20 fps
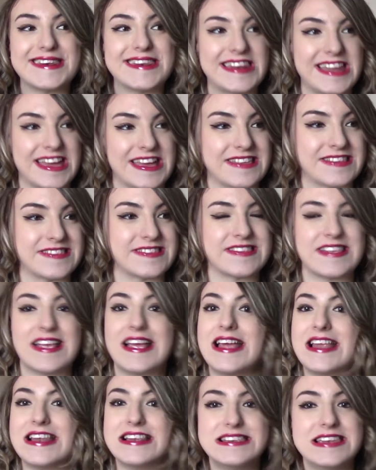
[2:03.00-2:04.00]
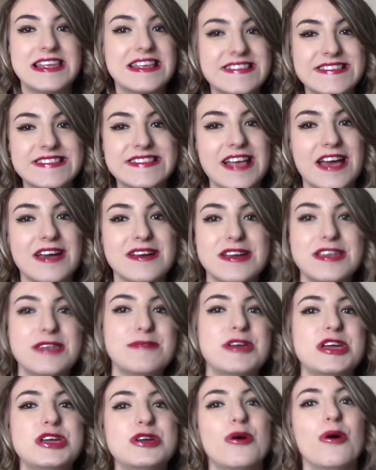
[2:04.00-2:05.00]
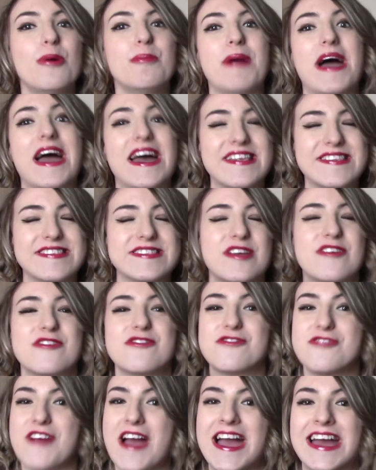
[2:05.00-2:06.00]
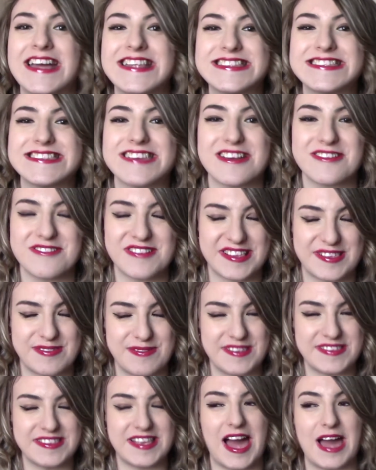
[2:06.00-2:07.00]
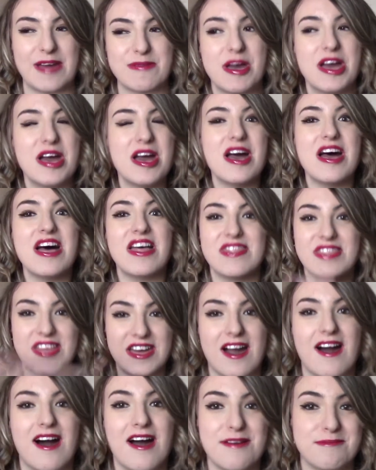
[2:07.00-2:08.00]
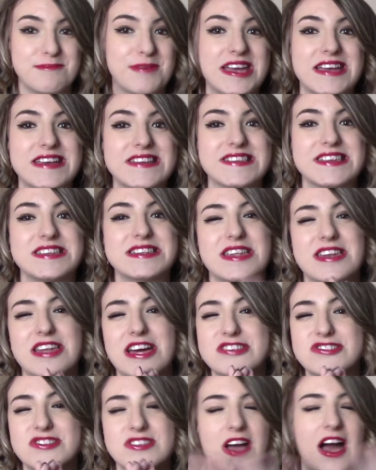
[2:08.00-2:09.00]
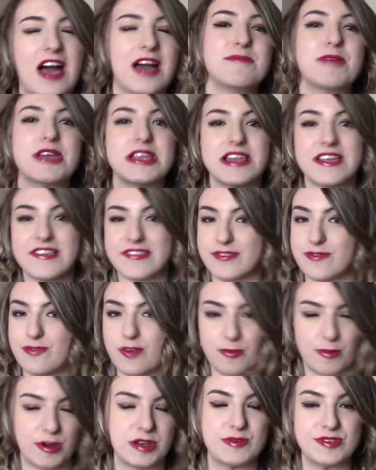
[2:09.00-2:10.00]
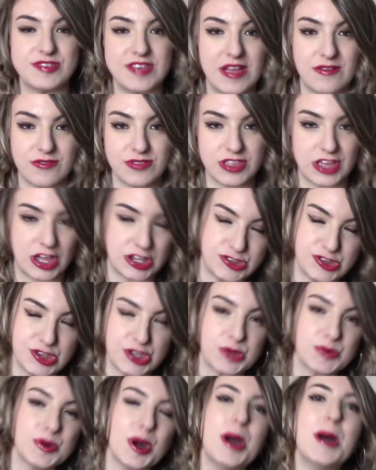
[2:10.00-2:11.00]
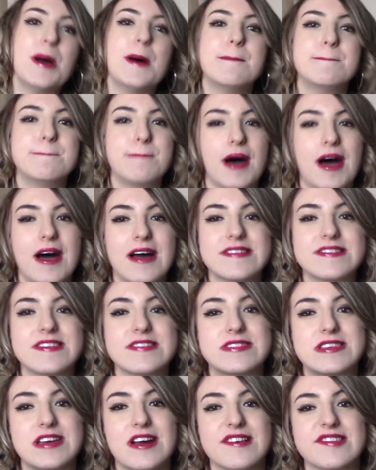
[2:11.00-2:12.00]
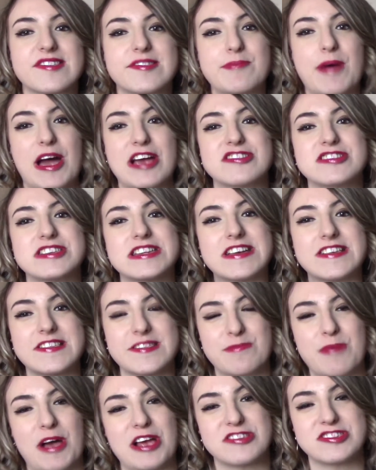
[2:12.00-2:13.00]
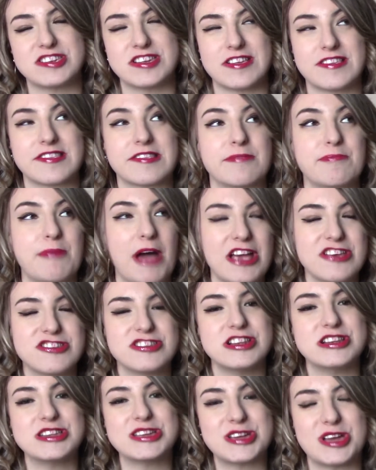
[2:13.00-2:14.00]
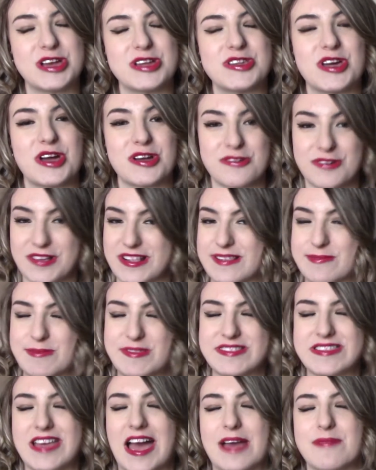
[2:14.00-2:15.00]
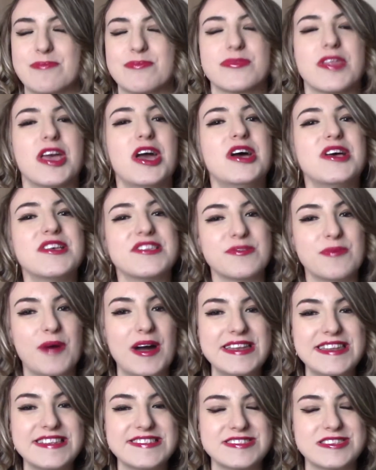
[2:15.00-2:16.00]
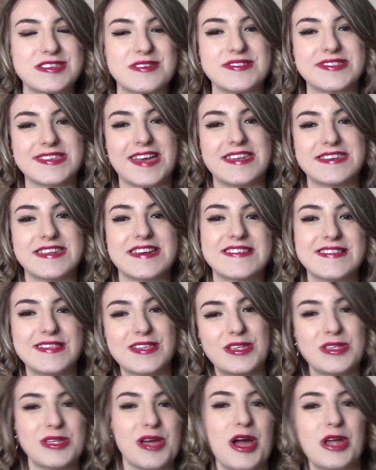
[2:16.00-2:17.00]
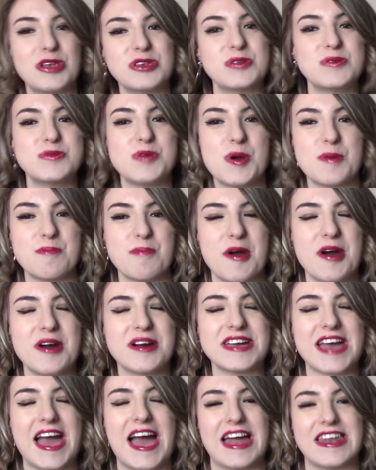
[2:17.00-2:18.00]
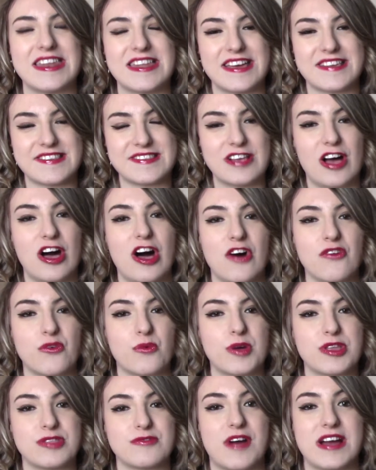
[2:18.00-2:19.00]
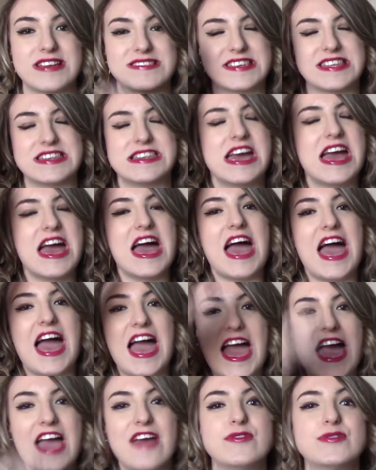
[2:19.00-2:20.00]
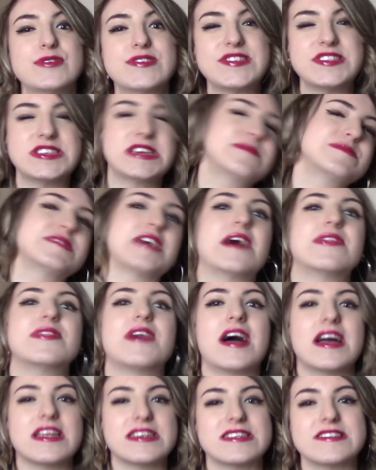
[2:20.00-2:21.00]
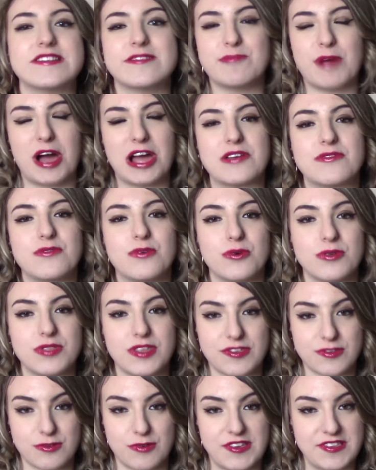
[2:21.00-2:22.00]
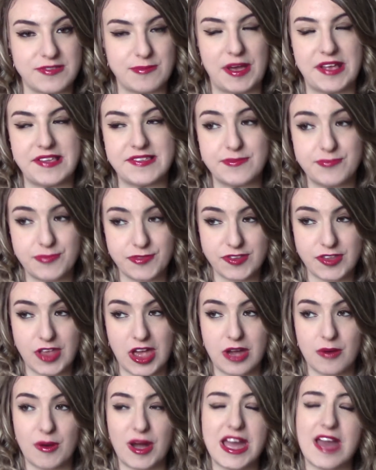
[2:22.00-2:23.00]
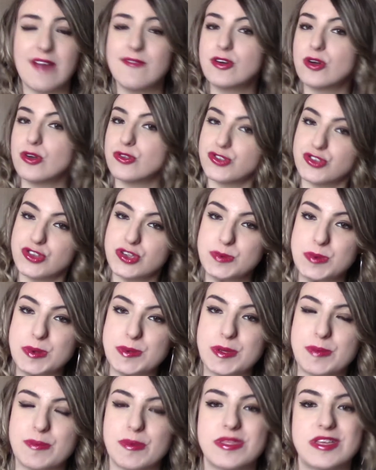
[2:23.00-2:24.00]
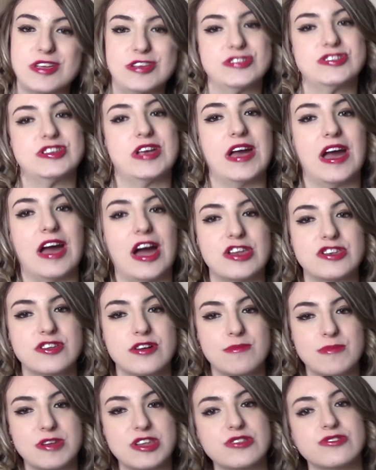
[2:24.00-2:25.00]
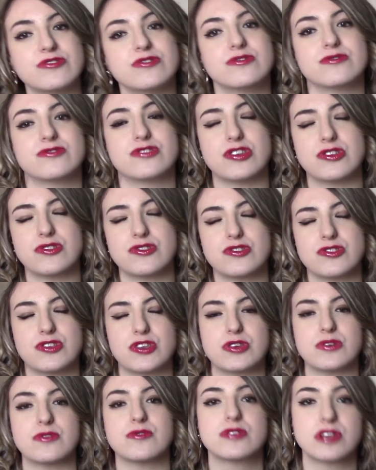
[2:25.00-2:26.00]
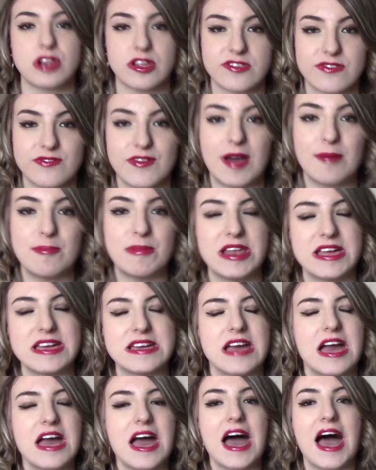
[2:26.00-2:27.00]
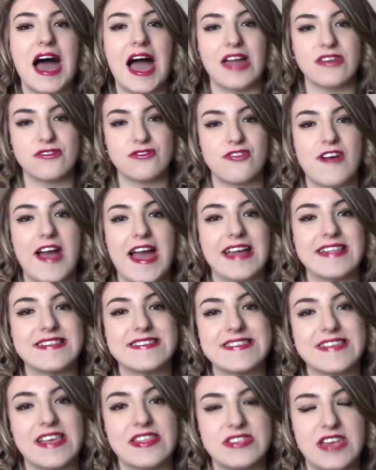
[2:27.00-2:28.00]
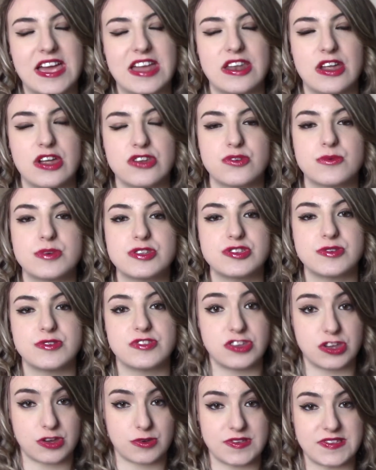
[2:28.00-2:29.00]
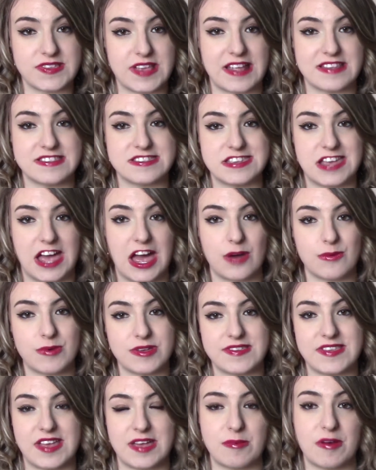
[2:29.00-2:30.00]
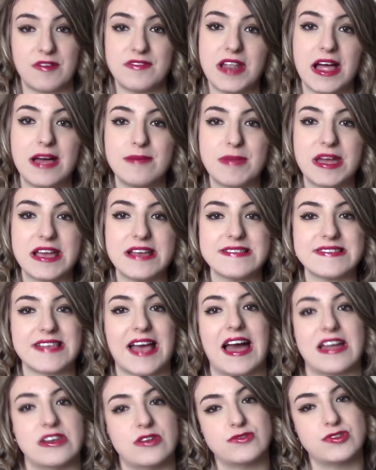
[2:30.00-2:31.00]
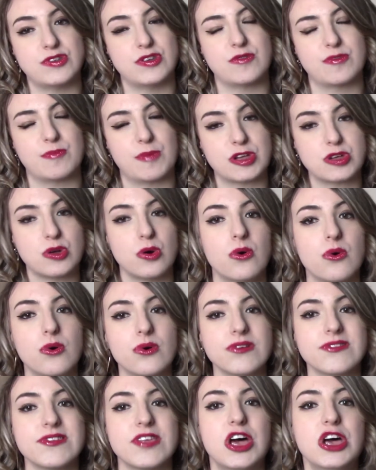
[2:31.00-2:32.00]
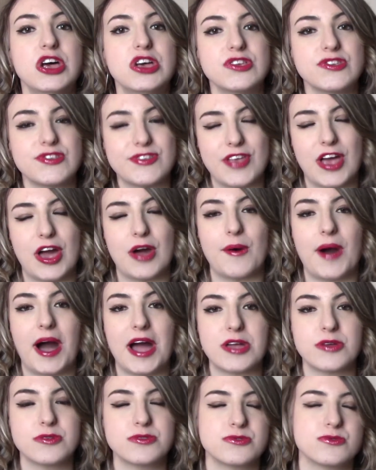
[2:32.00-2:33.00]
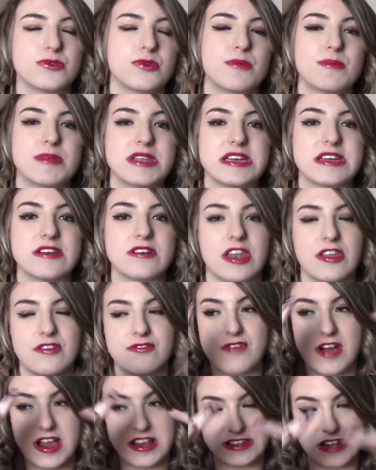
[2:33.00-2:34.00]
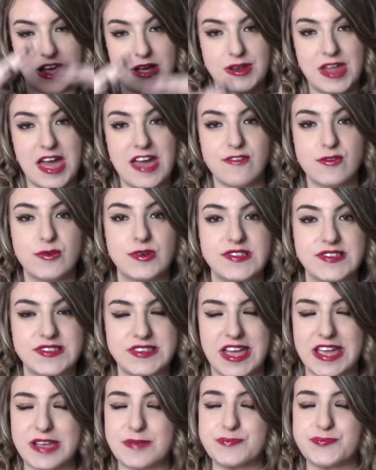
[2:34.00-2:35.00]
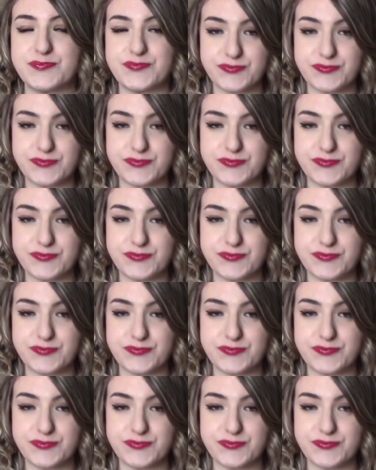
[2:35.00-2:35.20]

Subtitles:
lists. Lists are going to be your best friend at Christmas time. They are amazing, and I make lists for pretty much everything I do, but they are especially good at Christmas time. So what I like to do is get a nice little new notebook, and I start off with writing everyone's name down that I need to buy for this Christmas. So I haven't got too many people this year. I normally just do close family and friends, and then I normally do Secret Santa with, say, my flatmates, and I'm doing it with my course. So I normally kind of write down everyone's name